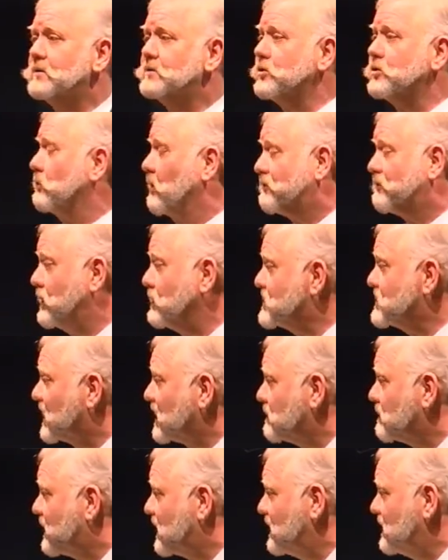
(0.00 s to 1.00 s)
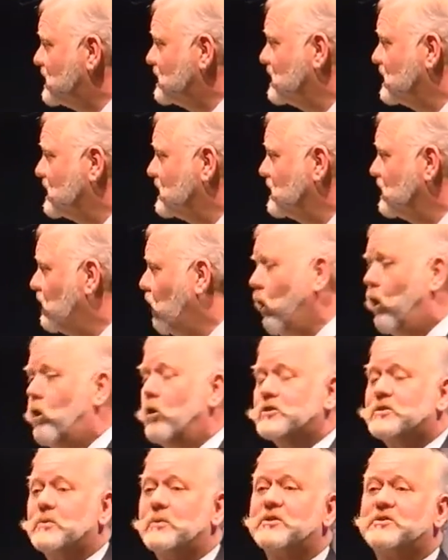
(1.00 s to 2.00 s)
to refuse any bid,
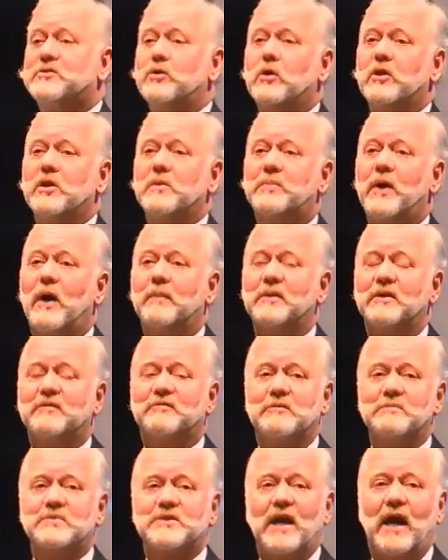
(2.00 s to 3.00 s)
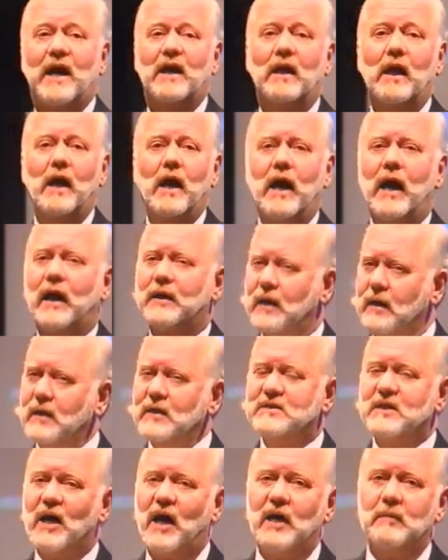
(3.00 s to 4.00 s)
or to withdraw the property from sale at
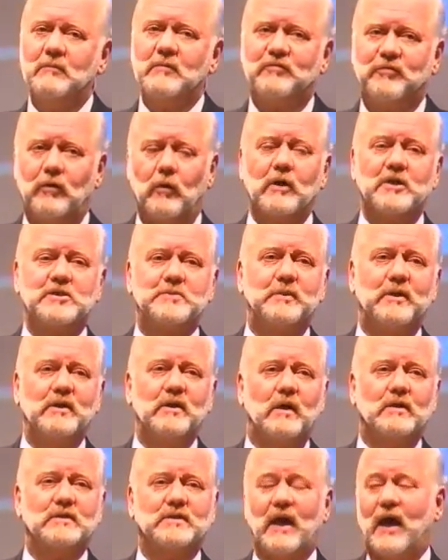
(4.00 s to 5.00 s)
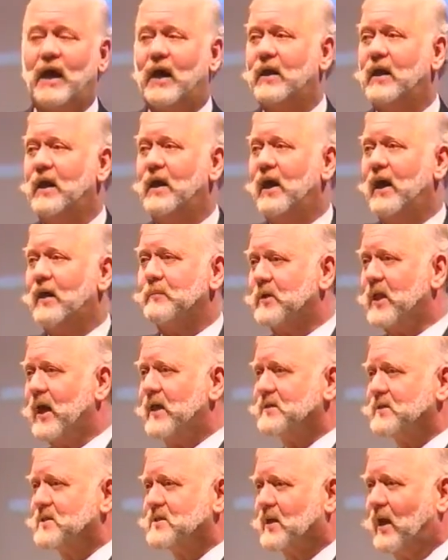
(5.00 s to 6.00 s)
any time before it's been knocked down and
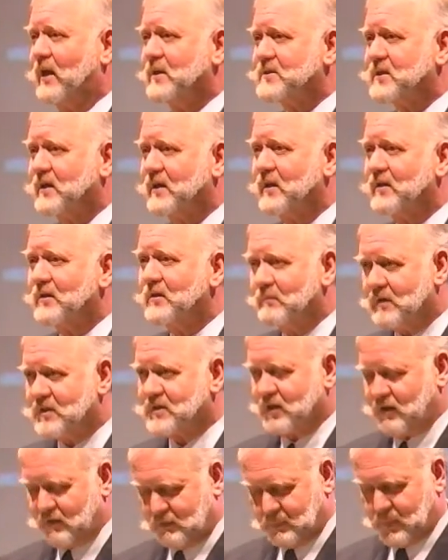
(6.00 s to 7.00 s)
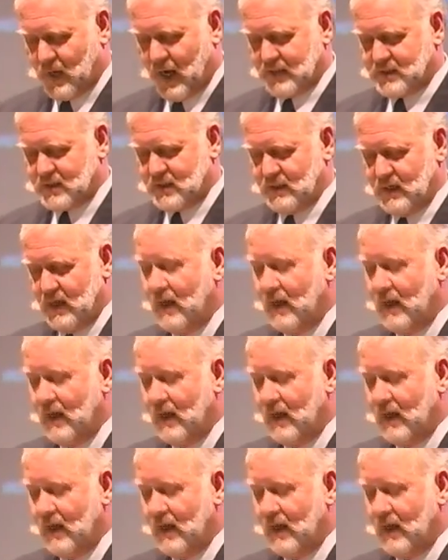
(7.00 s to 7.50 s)
without disclosing the reserve price.